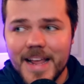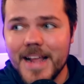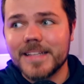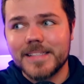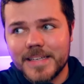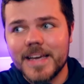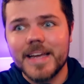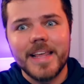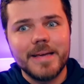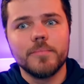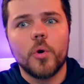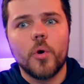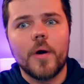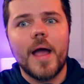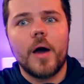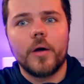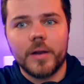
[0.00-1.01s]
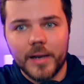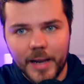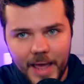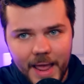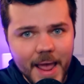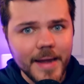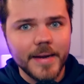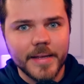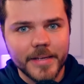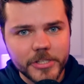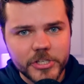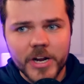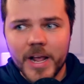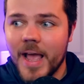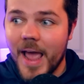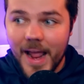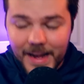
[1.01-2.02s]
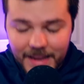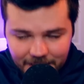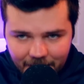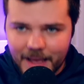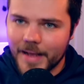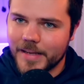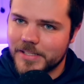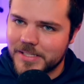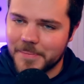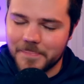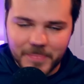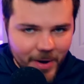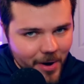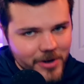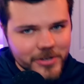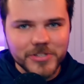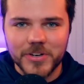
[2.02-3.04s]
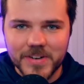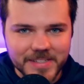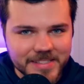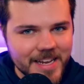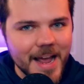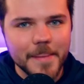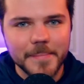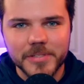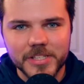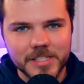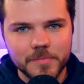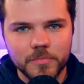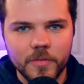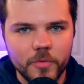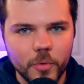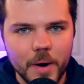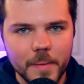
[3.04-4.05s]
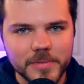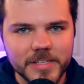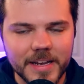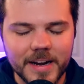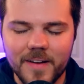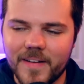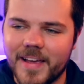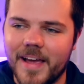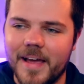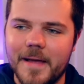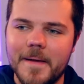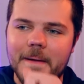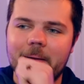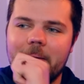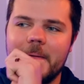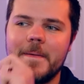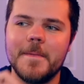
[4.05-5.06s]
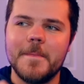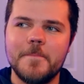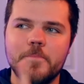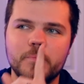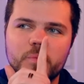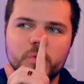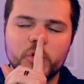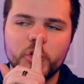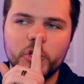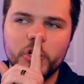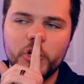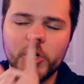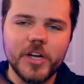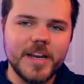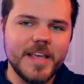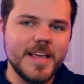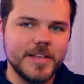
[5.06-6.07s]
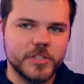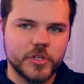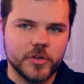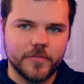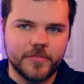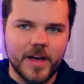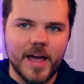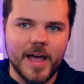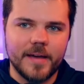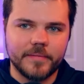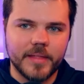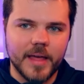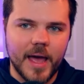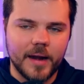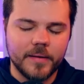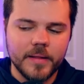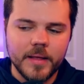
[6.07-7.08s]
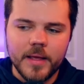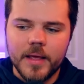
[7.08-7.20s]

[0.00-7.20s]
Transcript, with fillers: It's getting more outlandish. And yes, there are certain times in this movie where I'm saying, okay, could he survive that?